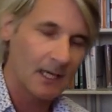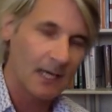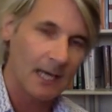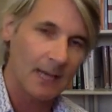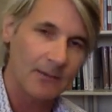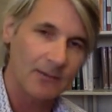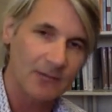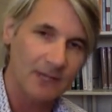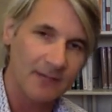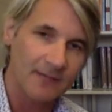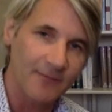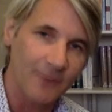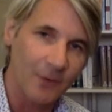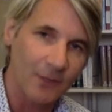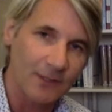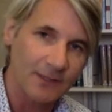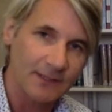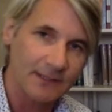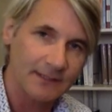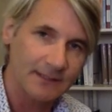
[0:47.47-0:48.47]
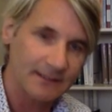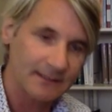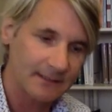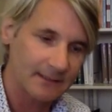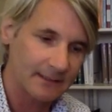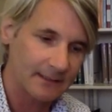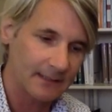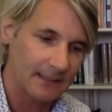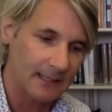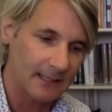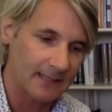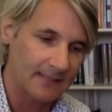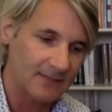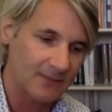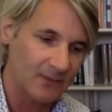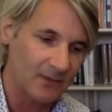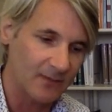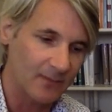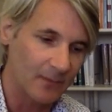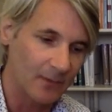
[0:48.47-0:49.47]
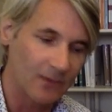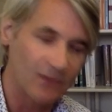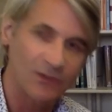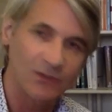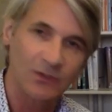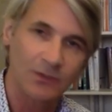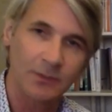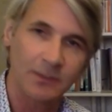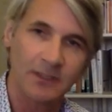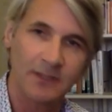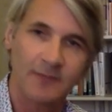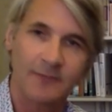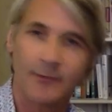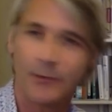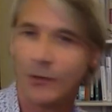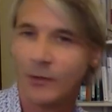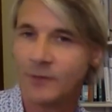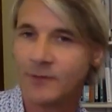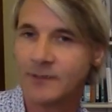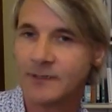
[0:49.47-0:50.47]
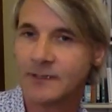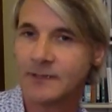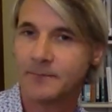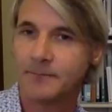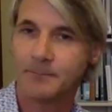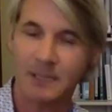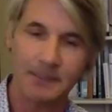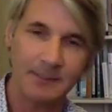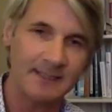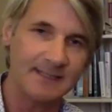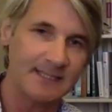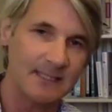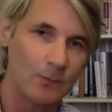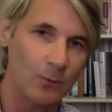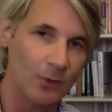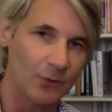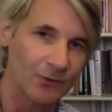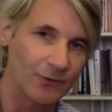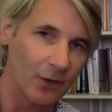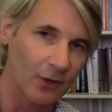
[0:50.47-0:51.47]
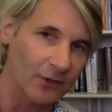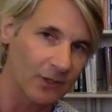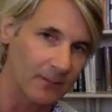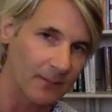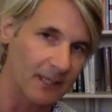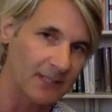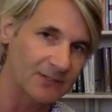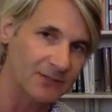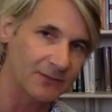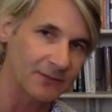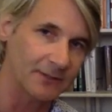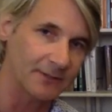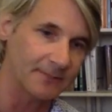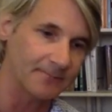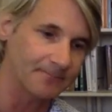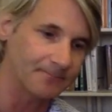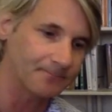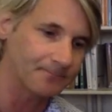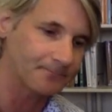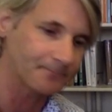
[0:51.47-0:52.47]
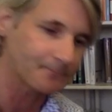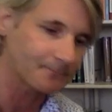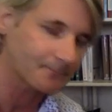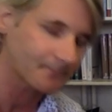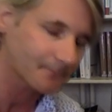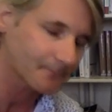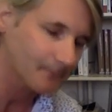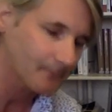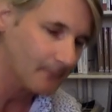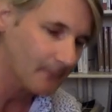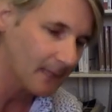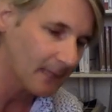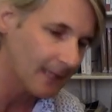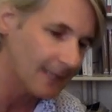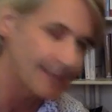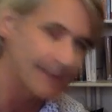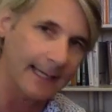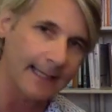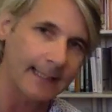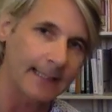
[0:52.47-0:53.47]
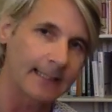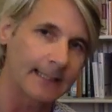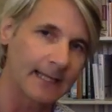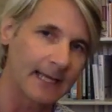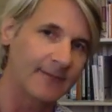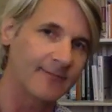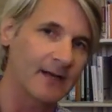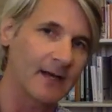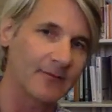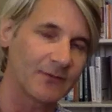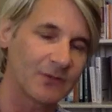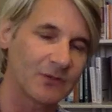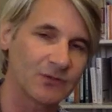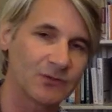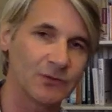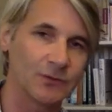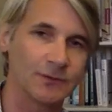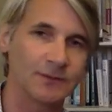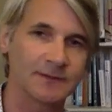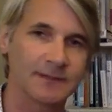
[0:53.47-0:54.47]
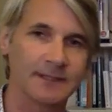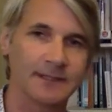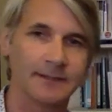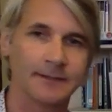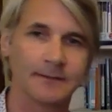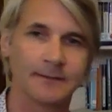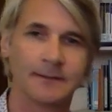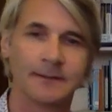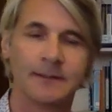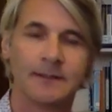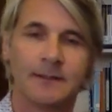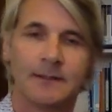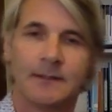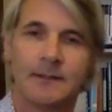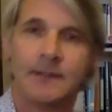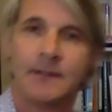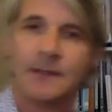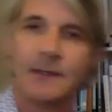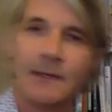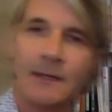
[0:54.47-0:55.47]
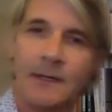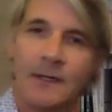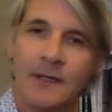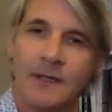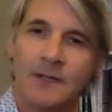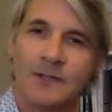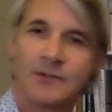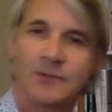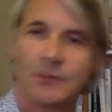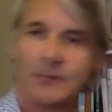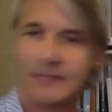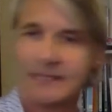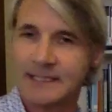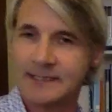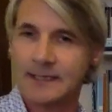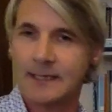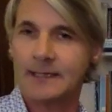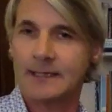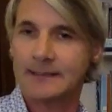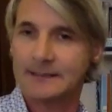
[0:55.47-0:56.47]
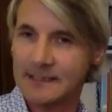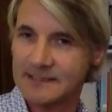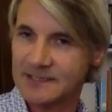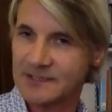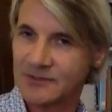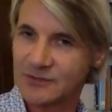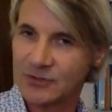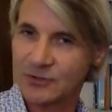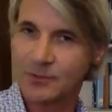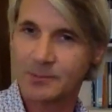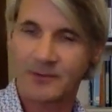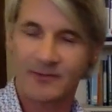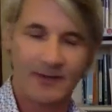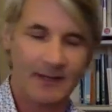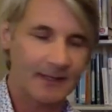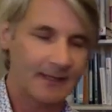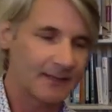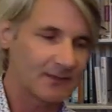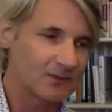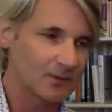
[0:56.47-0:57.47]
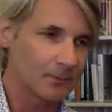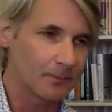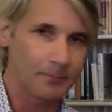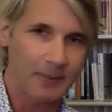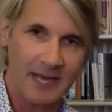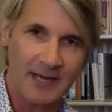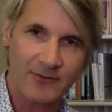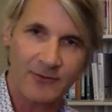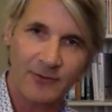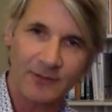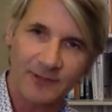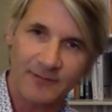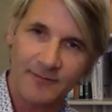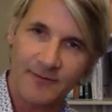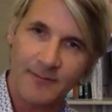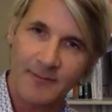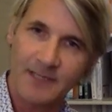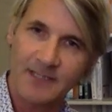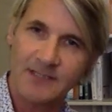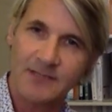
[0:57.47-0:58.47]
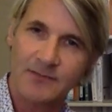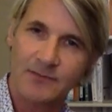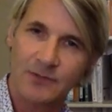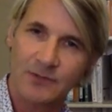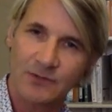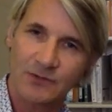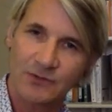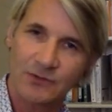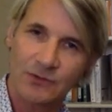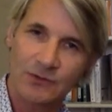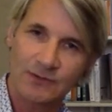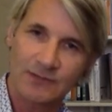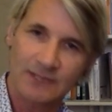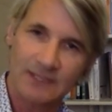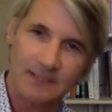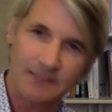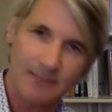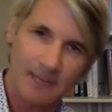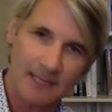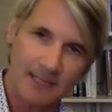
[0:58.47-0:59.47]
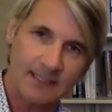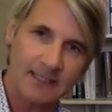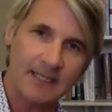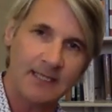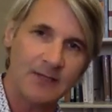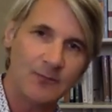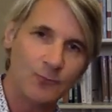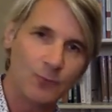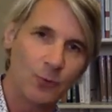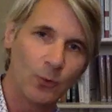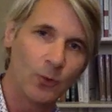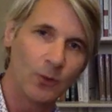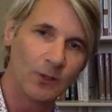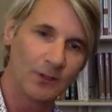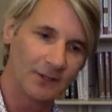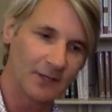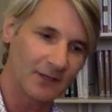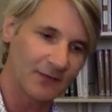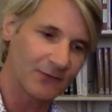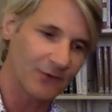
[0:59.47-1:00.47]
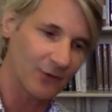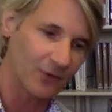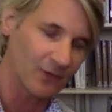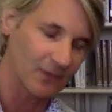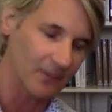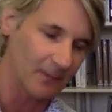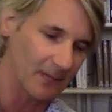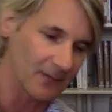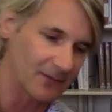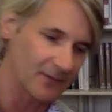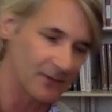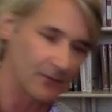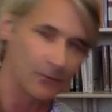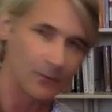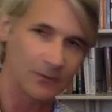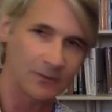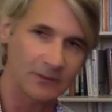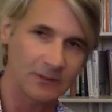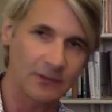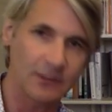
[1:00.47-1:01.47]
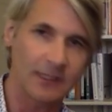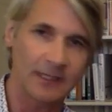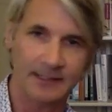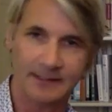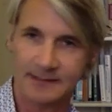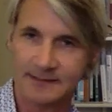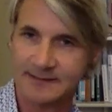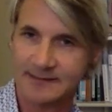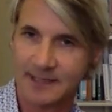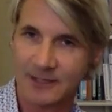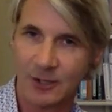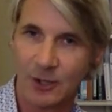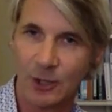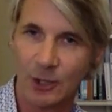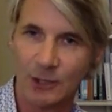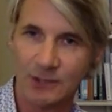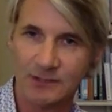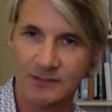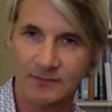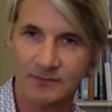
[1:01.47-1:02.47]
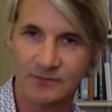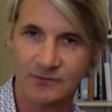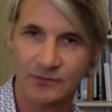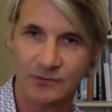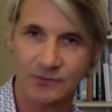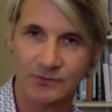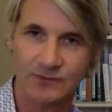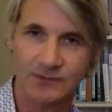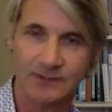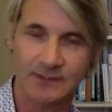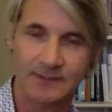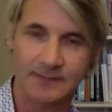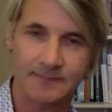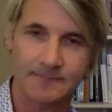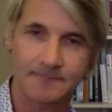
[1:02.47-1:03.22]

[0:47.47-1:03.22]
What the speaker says: I was really fortunate in the last 12 months to be involved in a BBC One documentary entitled Life After Suicide. So in addition to providing some background information around suicide, my key role in that documentary was looking at the psychology of suicide.